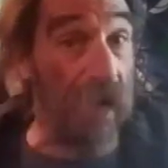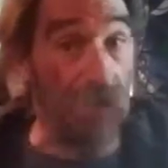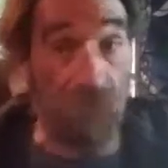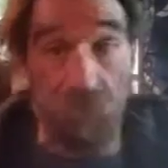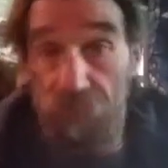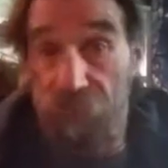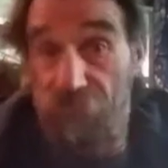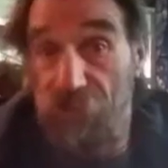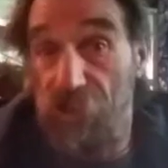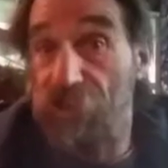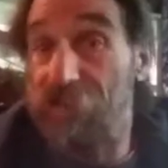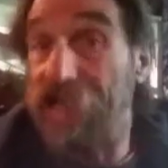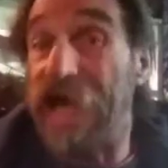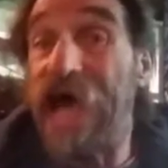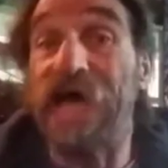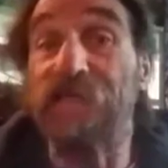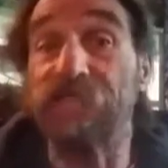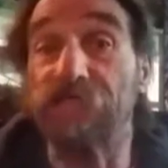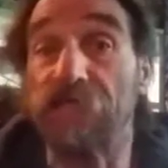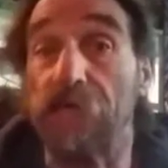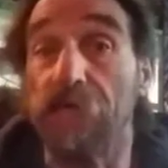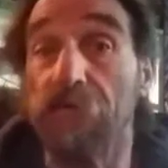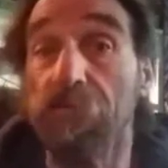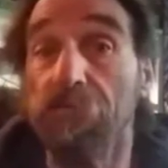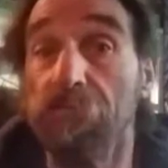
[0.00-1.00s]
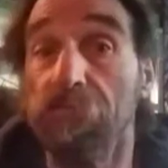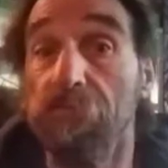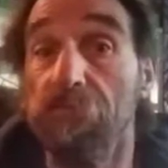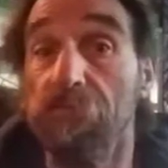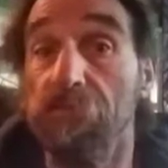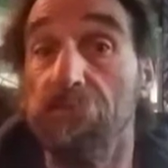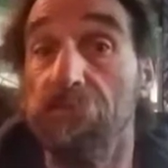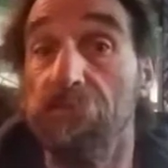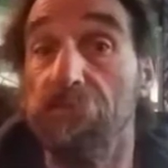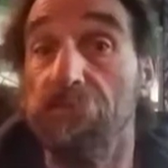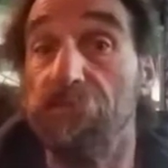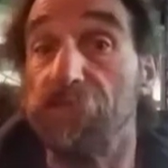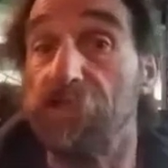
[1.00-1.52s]
Just asking.
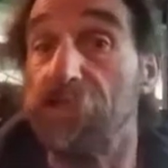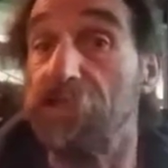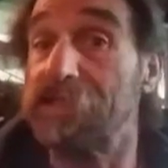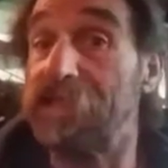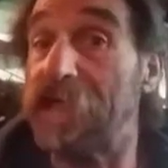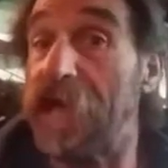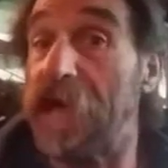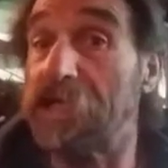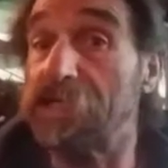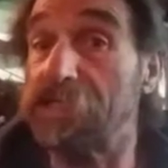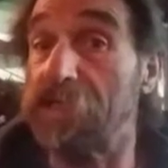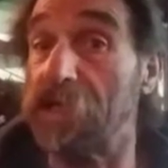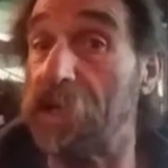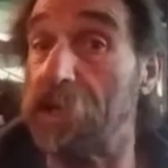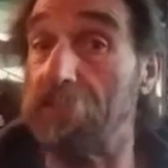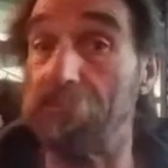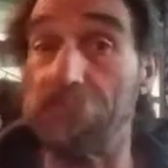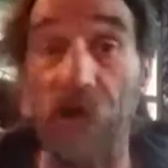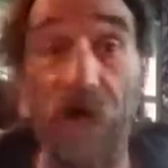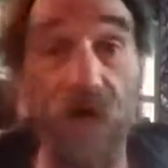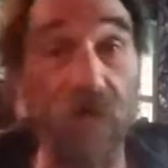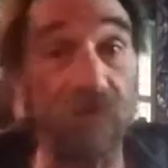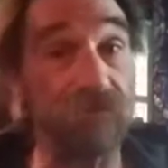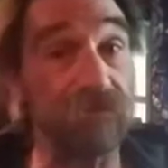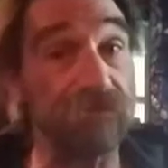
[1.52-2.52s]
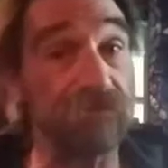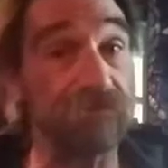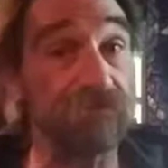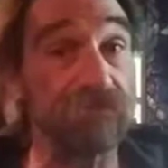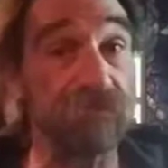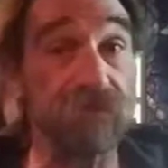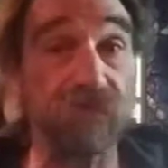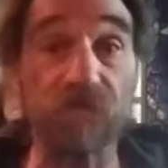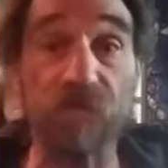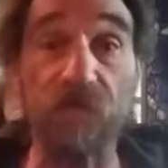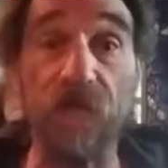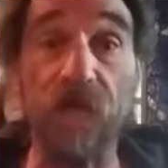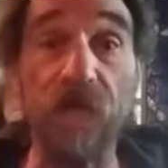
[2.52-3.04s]
I'm not
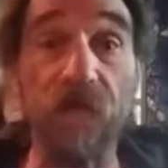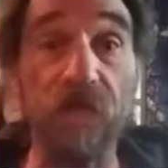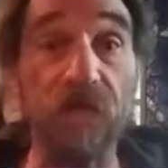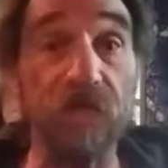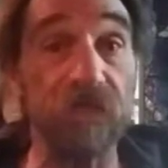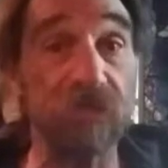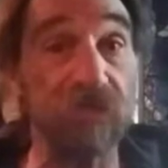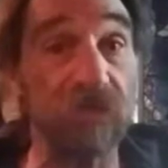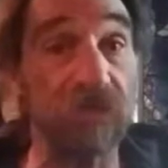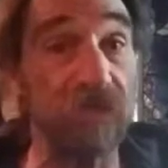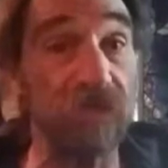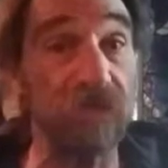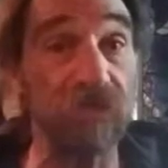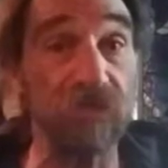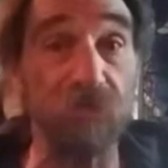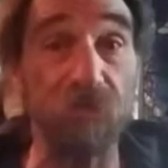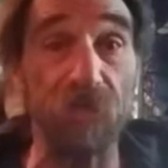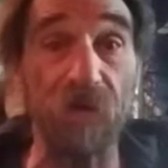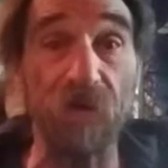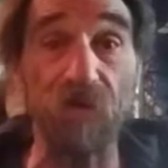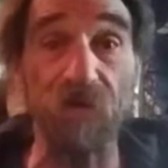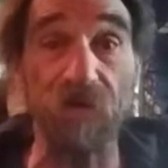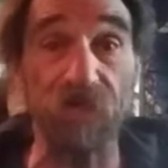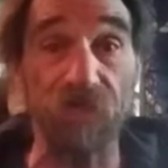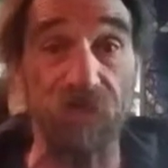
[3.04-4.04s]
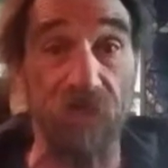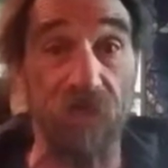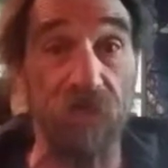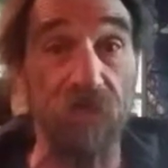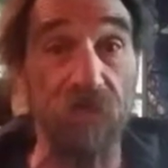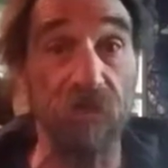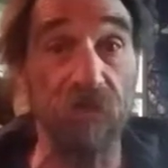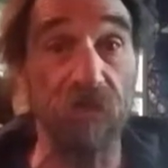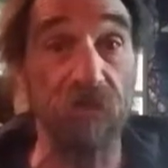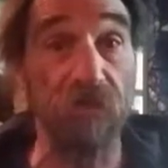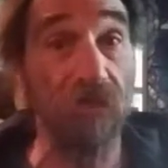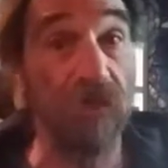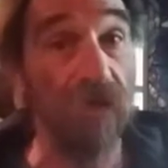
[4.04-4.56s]
saying it's a conspiracy.
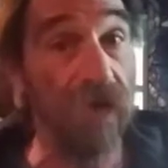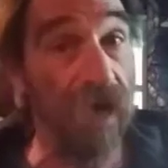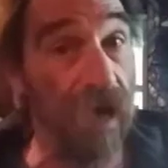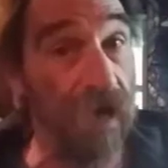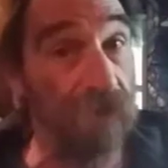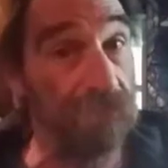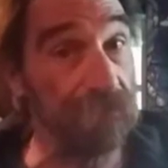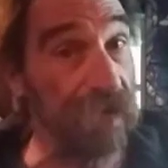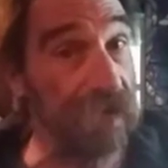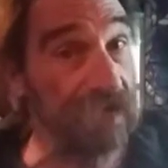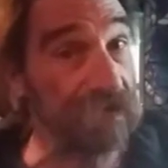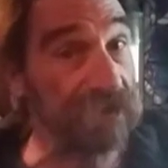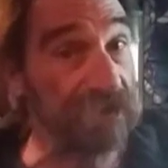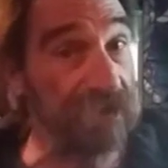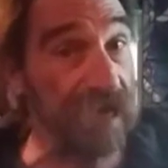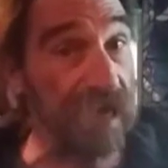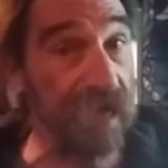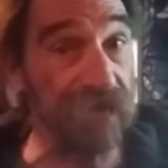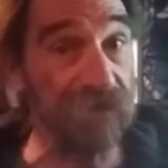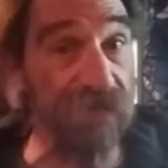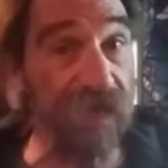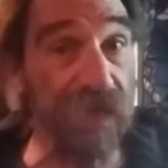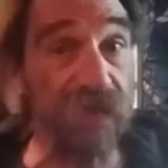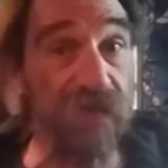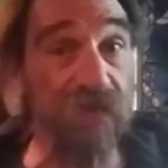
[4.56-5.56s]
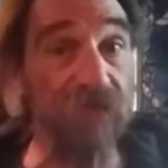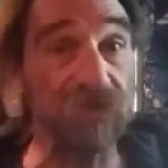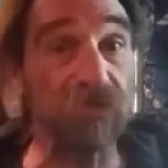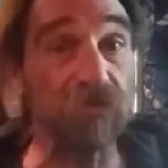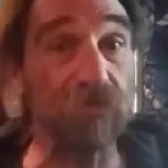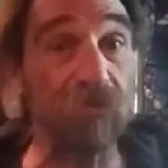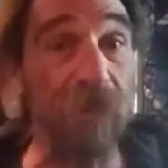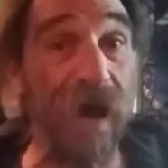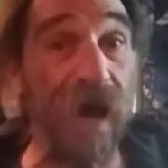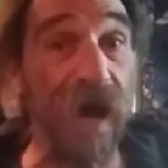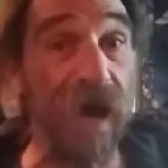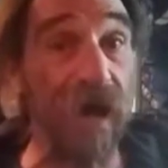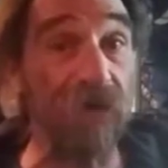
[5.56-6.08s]
I'm not saying they
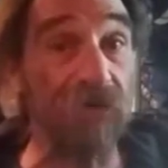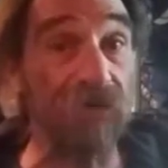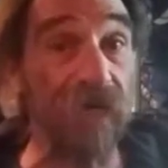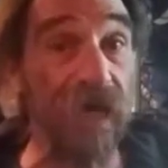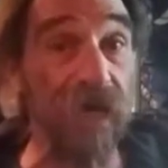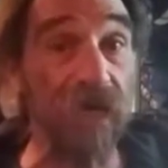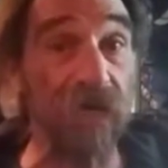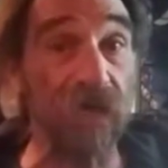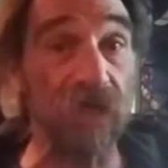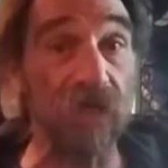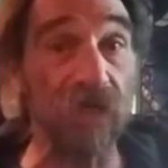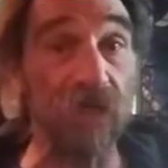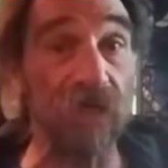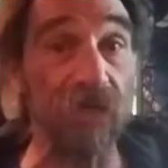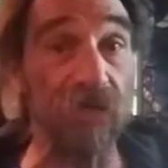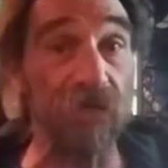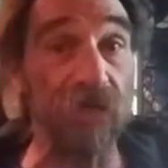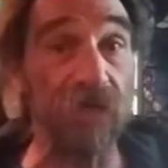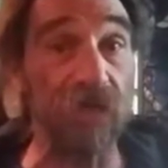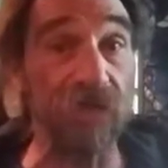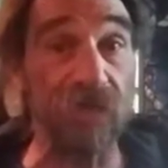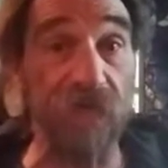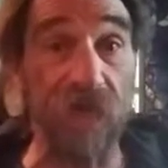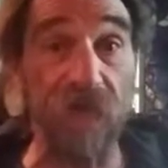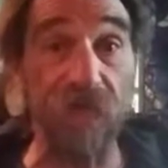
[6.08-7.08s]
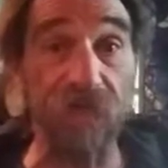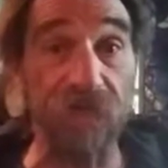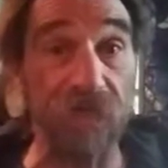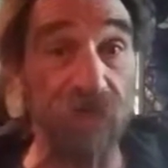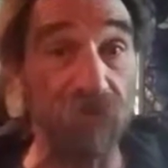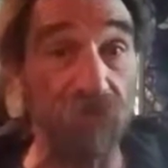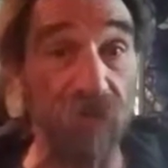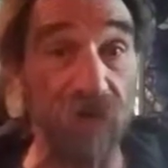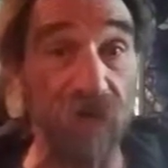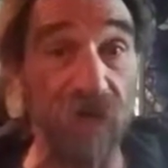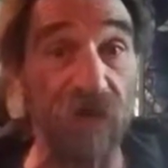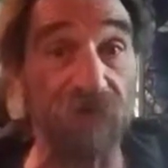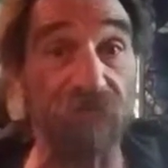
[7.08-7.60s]
conspired, they colluded, they did
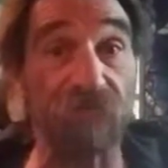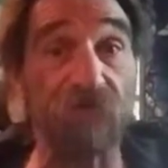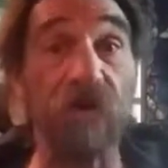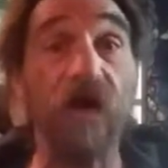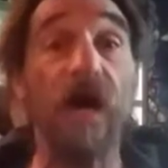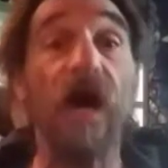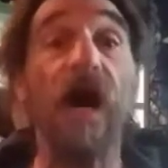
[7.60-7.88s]
whatever.